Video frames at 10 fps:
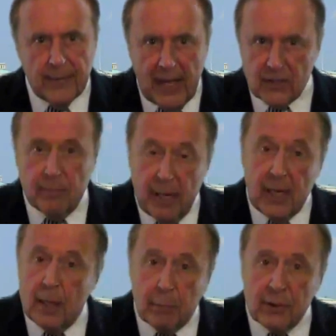as the
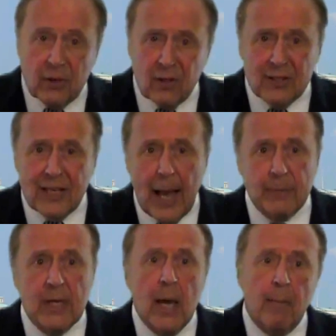media and political
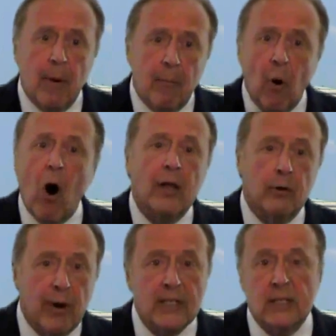types bombard the
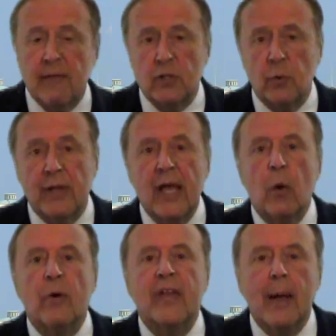rest of us with
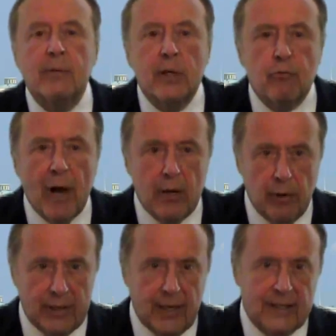empty
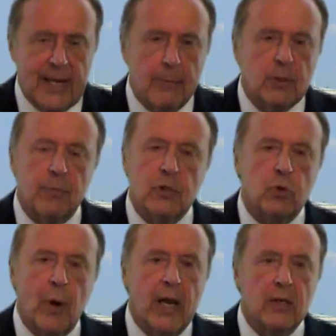rhetoric that attempts to
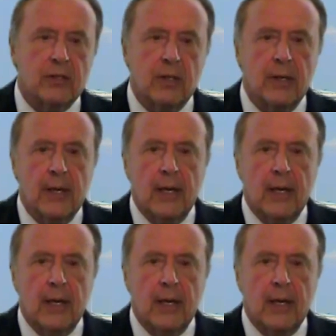persuade us the